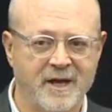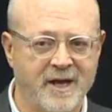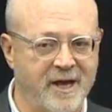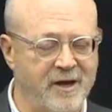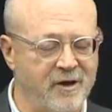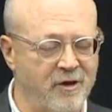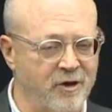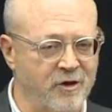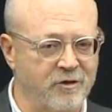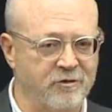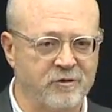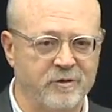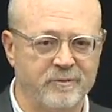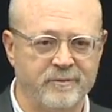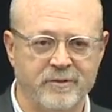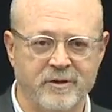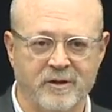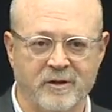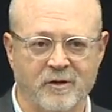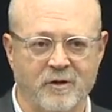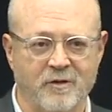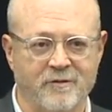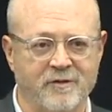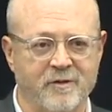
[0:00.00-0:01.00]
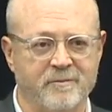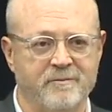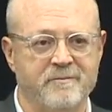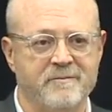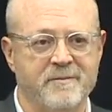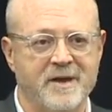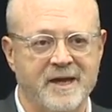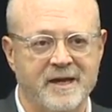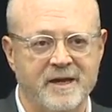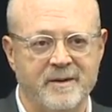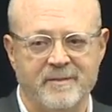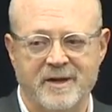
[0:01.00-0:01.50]
I argued Bill over
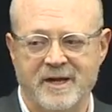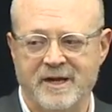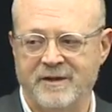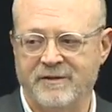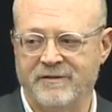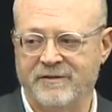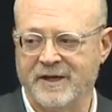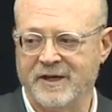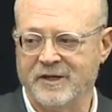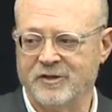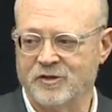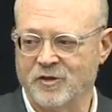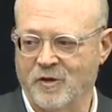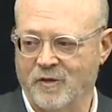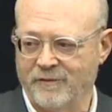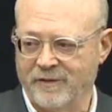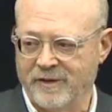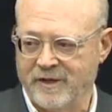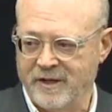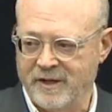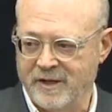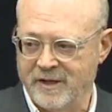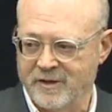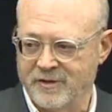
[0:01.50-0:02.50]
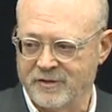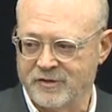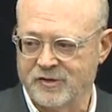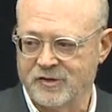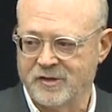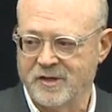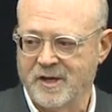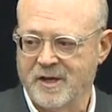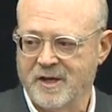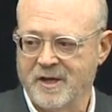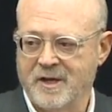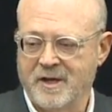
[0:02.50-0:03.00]
many, many things over the
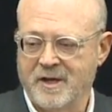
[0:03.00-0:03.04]
years.